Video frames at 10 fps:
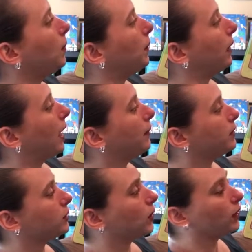But I'm
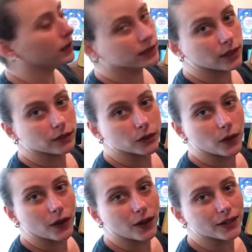the tallest of you
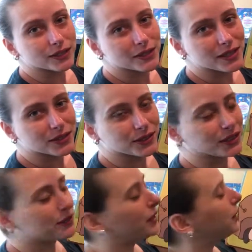all, so that's
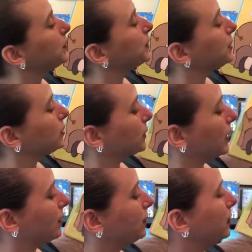really fun with the
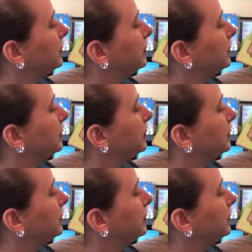giraffe.